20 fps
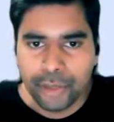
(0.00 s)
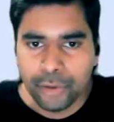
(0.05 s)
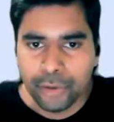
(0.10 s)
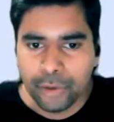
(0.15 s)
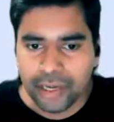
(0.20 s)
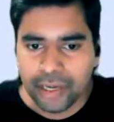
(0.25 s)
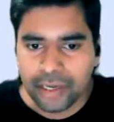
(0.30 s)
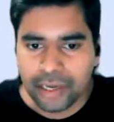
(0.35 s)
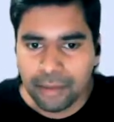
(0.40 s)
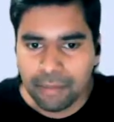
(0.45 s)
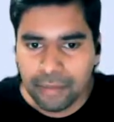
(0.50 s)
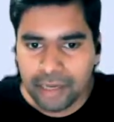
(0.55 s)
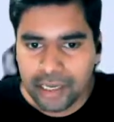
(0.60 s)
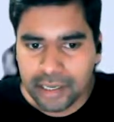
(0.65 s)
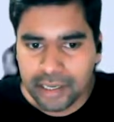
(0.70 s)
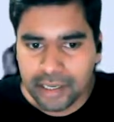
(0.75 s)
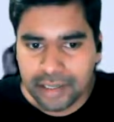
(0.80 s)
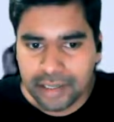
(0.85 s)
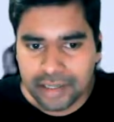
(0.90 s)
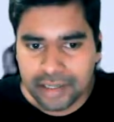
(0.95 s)
You can
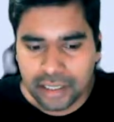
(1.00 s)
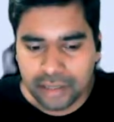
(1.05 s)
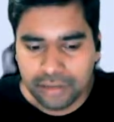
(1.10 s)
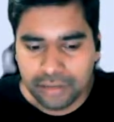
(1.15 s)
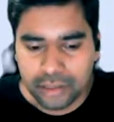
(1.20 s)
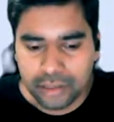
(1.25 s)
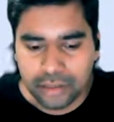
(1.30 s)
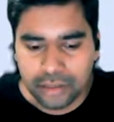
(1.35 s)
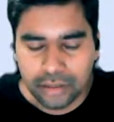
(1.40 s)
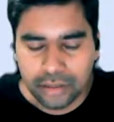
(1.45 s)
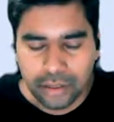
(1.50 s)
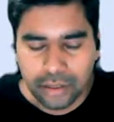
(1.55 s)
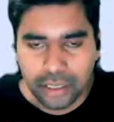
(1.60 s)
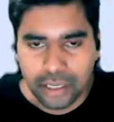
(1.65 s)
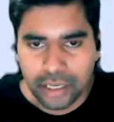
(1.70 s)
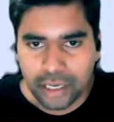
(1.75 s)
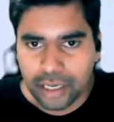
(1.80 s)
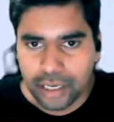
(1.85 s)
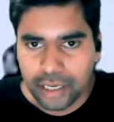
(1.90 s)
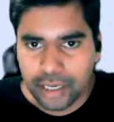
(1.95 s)
completely discover,
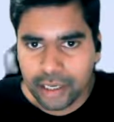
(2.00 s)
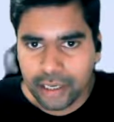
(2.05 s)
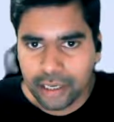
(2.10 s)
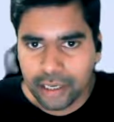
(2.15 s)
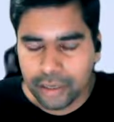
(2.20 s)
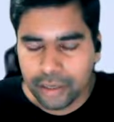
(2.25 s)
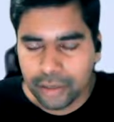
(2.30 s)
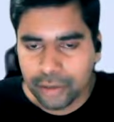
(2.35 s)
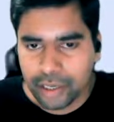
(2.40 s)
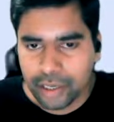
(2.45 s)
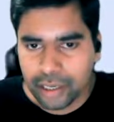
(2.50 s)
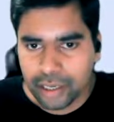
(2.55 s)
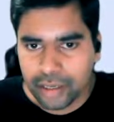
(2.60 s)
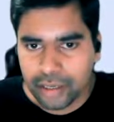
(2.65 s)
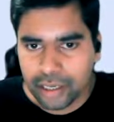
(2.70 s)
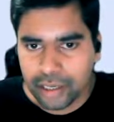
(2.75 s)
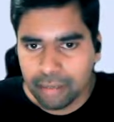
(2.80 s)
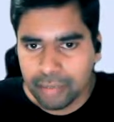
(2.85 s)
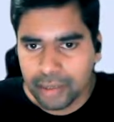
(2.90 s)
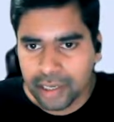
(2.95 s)
and you
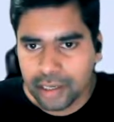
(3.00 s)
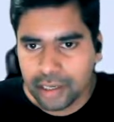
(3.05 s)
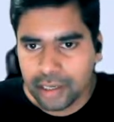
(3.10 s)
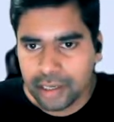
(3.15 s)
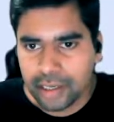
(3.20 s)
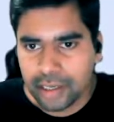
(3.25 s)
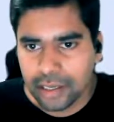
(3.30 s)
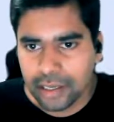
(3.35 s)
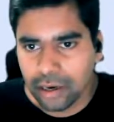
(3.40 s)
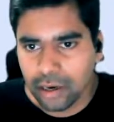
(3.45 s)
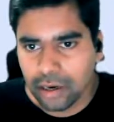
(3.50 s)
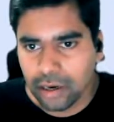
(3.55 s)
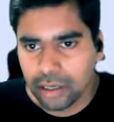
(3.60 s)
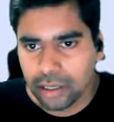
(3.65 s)
can completely